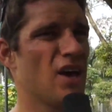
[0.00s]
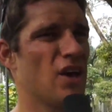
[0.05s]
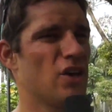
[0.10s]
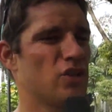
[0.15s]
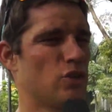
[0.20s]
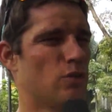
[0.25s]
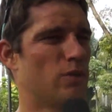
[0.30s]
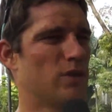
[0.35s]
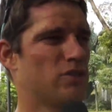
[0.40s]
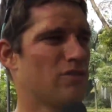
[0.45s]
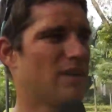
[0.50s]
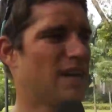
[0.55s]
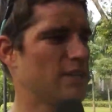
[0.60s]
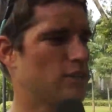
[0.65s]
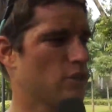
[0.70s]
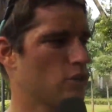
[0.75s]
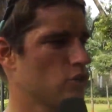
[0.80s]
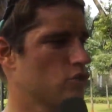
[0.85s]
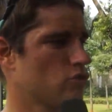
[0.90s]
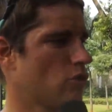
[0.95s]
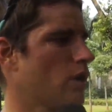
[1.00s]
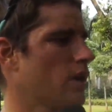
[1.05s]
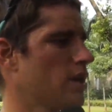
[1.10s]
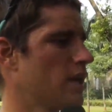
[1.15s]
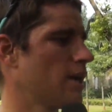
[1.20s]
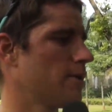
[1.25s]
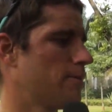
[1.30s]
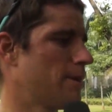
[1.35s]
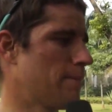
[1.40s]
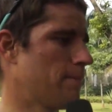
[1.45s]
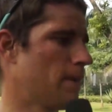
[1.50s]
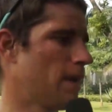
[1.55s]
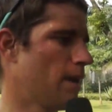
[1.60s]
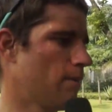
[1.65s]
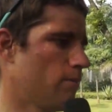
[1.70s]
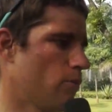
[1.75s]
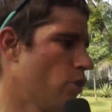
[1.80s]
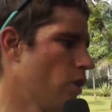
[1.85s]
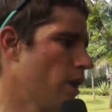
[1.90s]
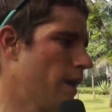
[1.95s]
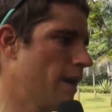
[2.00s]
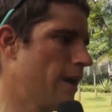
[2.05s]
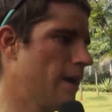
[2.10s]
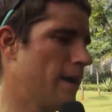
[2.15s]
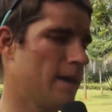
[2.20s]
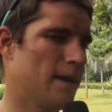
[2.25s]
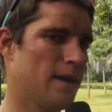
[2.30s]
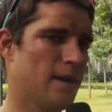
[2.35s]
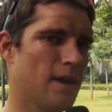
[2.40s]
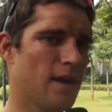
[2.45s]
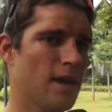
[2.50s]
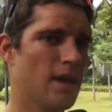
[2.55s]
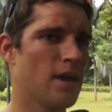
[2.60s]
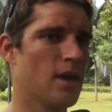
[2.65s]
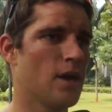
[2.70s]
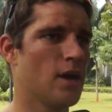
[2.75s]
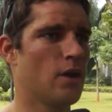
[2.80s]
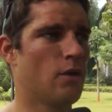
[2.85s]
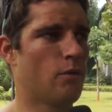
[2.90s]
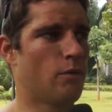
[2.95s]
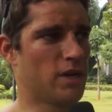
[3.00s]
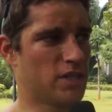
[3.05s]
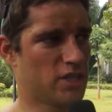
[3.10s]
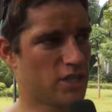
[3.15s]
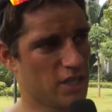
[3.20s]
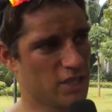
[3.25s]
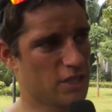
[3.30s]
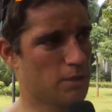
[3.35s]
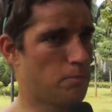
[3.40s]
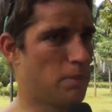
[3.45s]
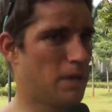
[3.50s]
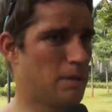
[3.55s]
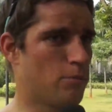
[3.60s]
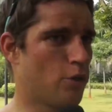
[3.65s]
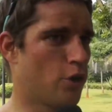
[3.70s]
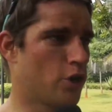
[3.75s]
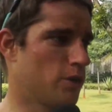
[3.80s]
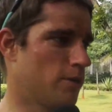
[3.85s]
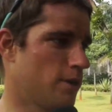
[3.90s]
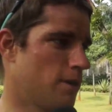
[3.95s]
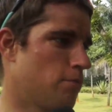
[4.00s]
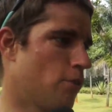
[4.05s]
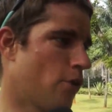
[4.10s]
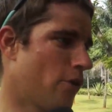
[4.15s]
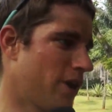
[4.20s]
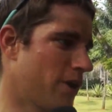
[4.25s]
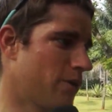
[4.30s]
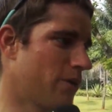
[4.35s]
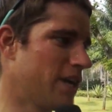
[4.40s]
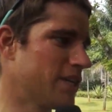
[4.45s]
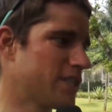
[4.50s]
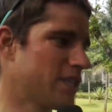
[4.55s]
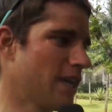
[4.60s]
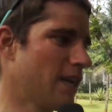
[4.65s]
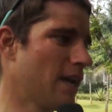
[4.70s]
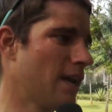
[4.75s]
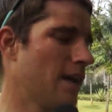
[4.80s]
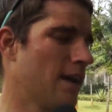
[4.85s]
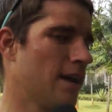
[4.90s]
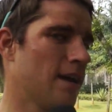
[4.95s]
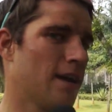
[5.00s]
So we tried to control a little bit more, which is a bit more boring racing.